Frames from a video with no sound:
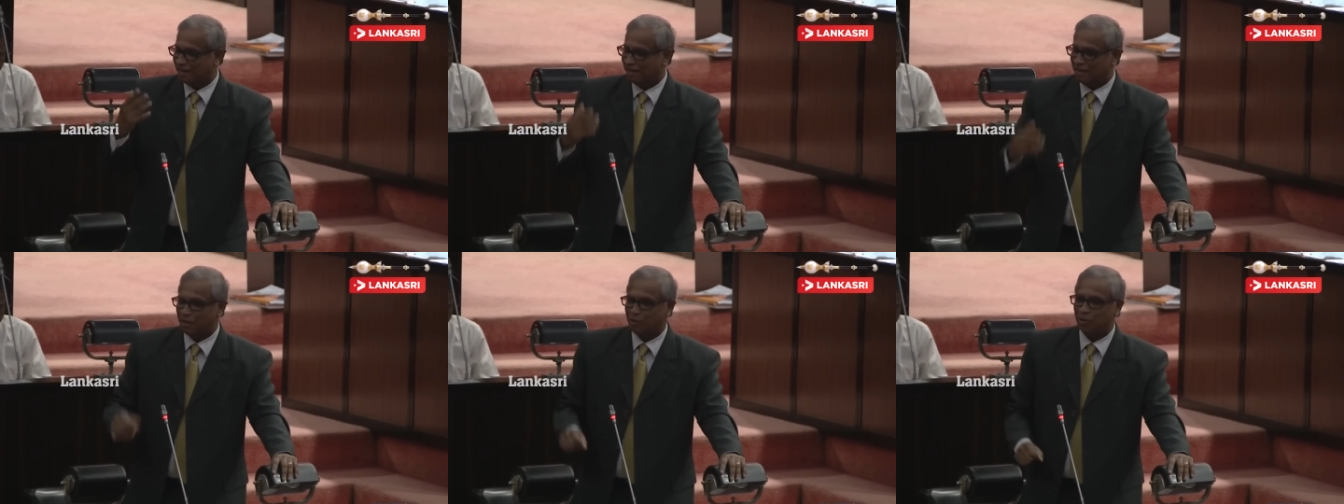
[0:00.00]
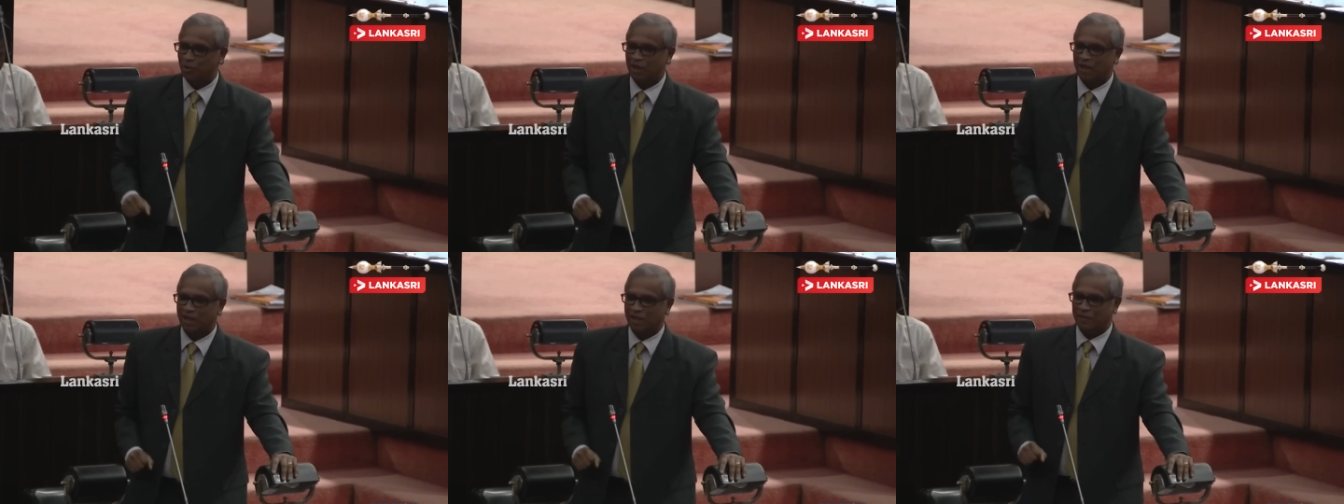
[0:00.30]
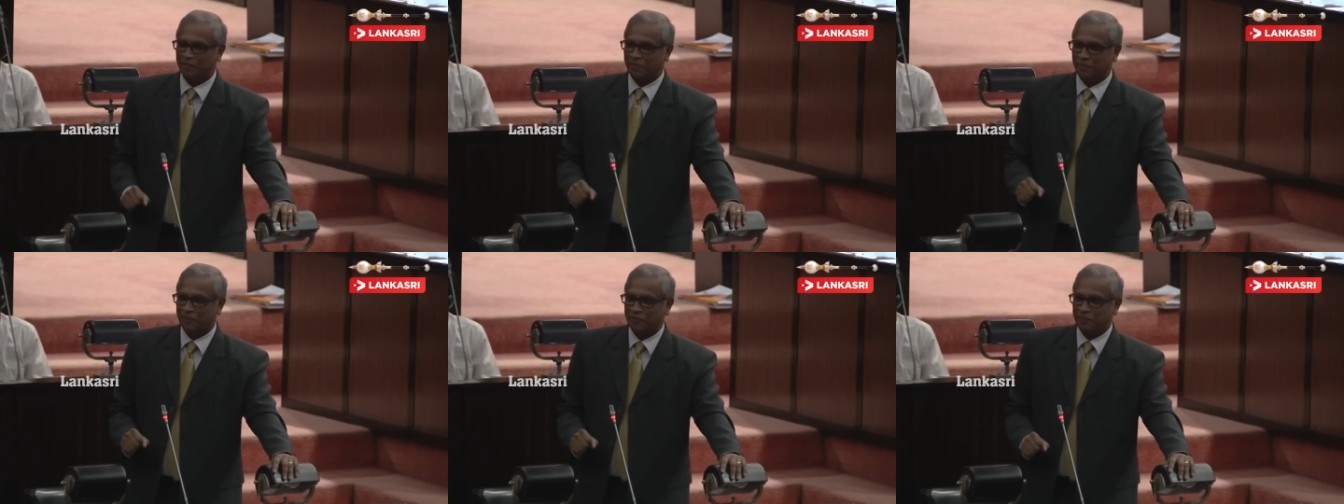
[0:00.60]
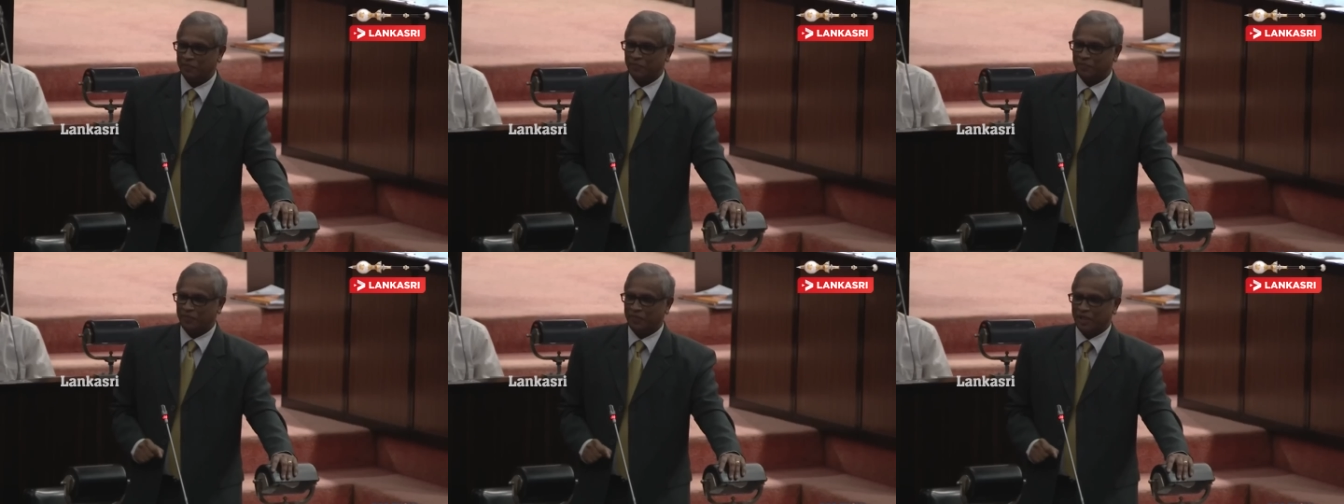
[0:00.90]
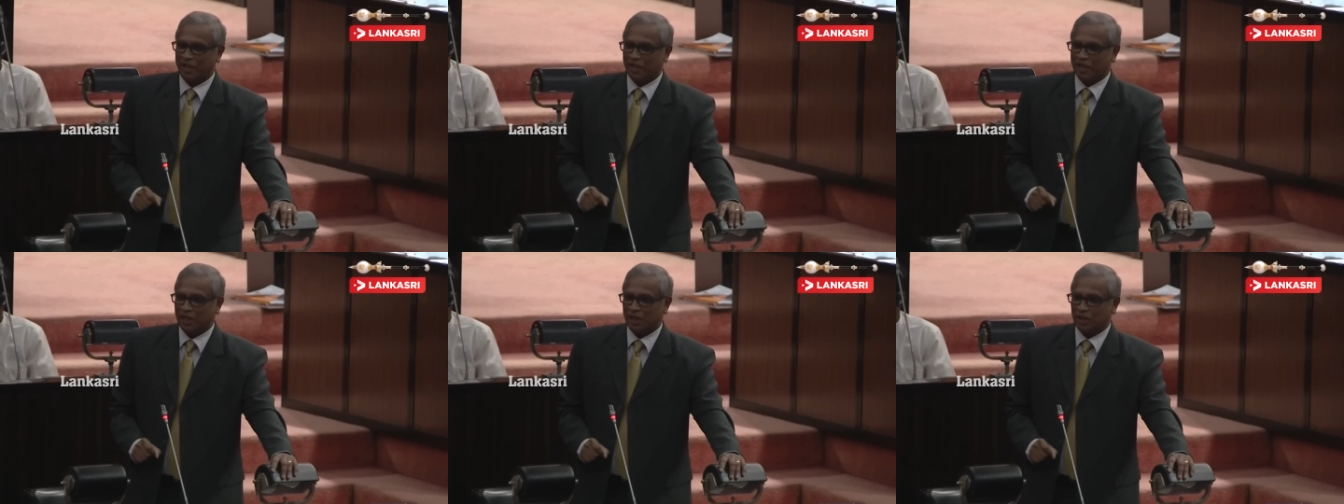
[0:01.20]
Cular.
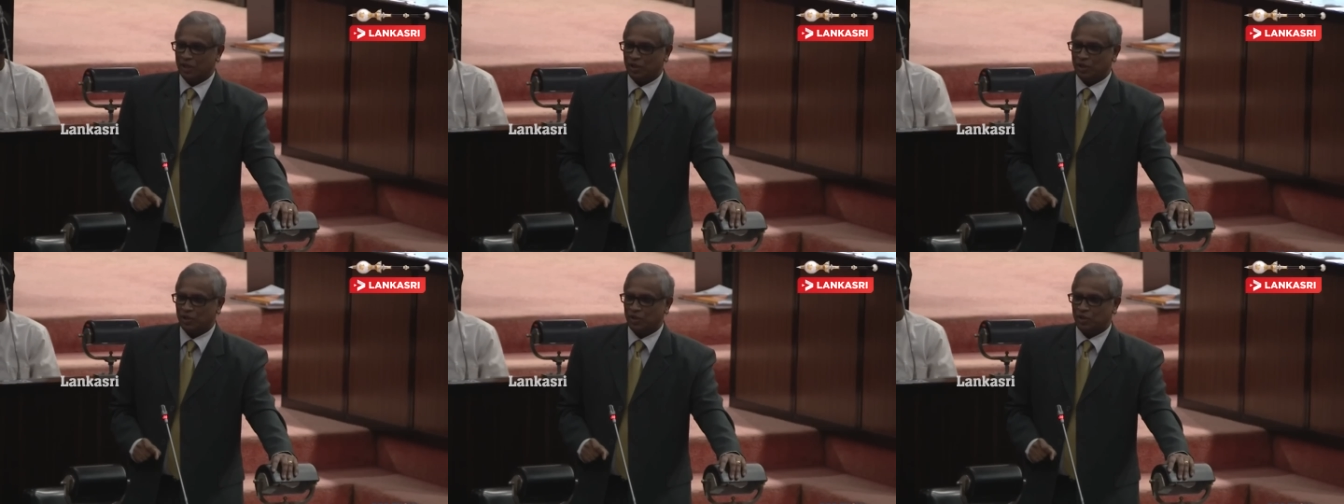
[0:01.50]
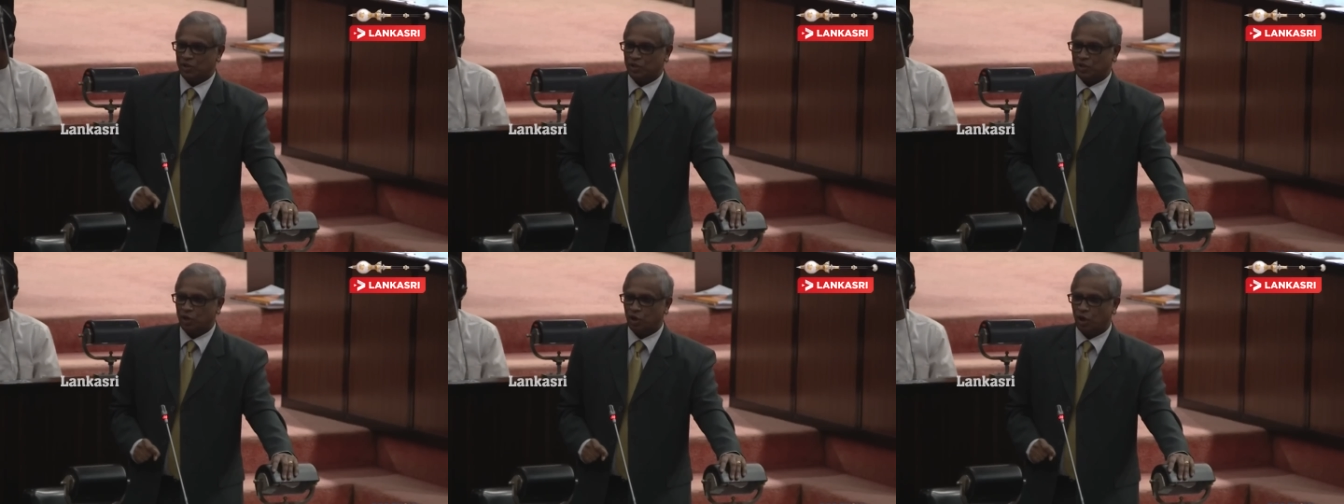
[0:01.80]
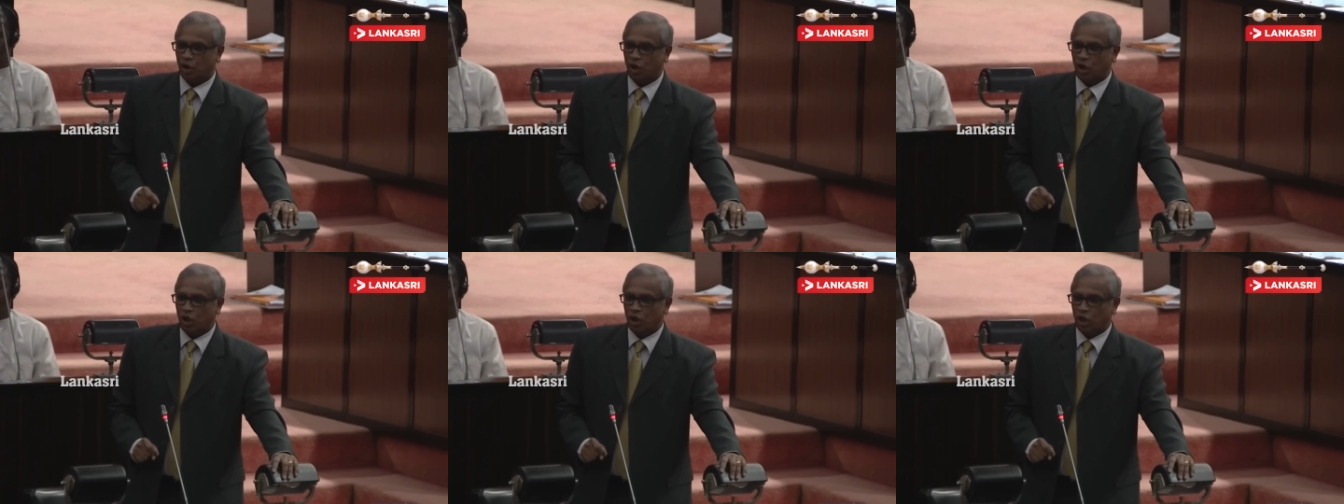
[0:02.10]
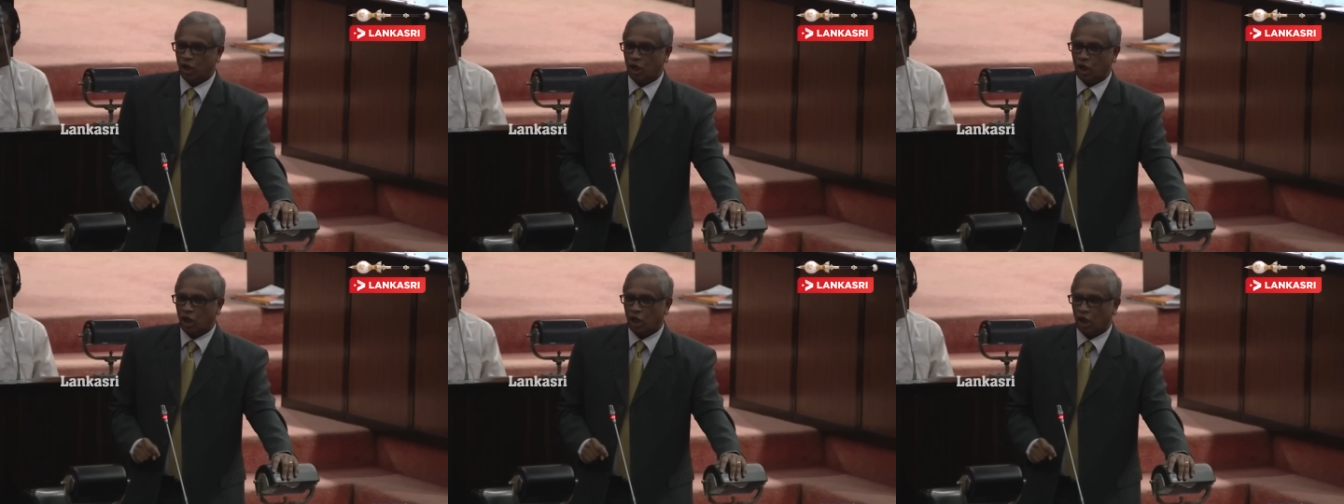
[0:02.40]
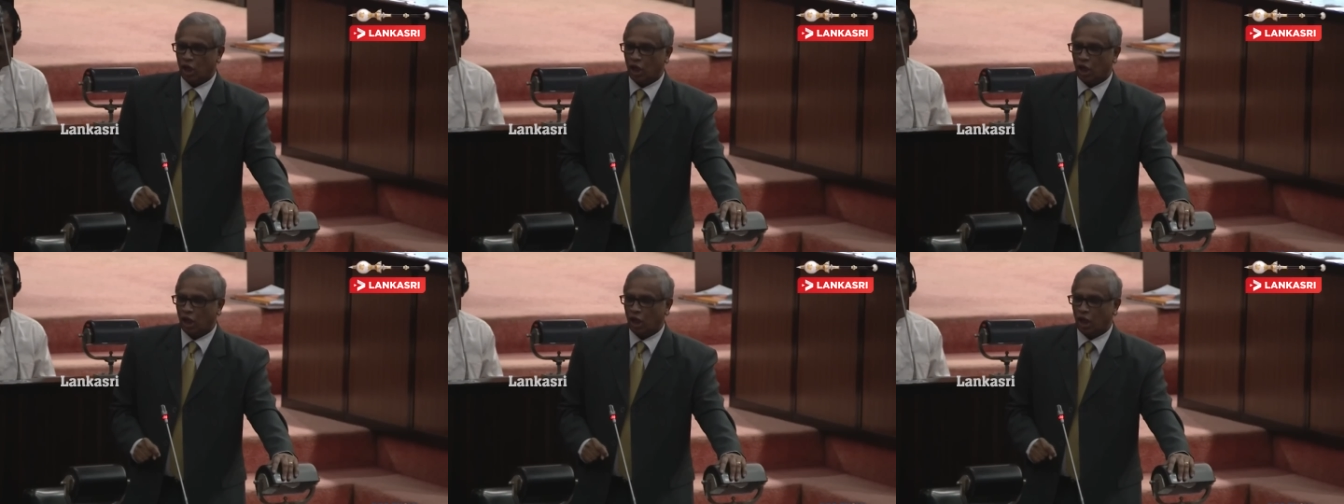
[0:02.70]
So,
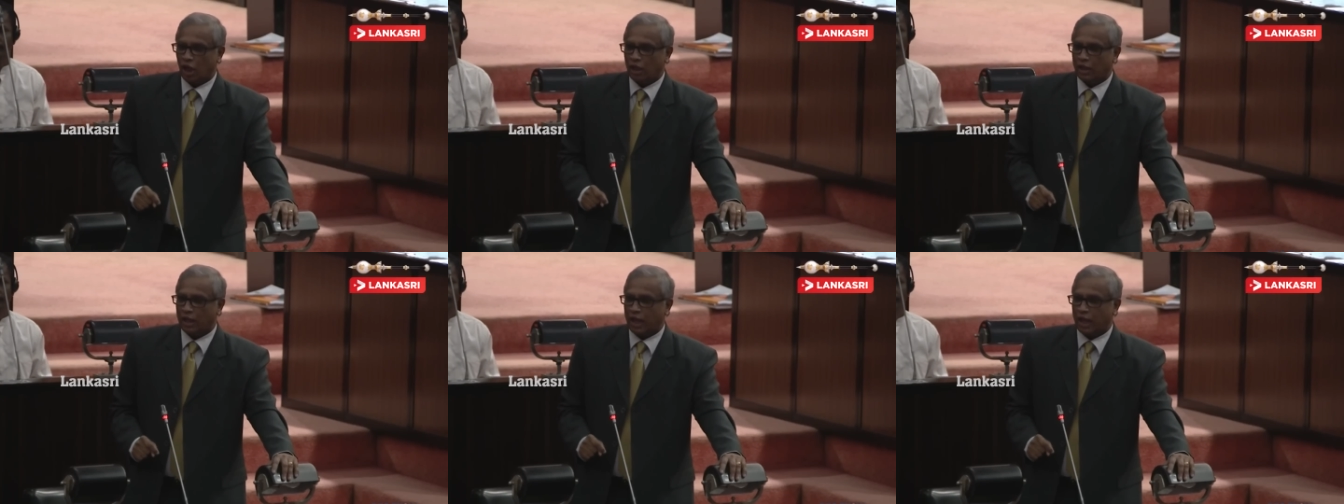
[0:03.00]
Honourable Member,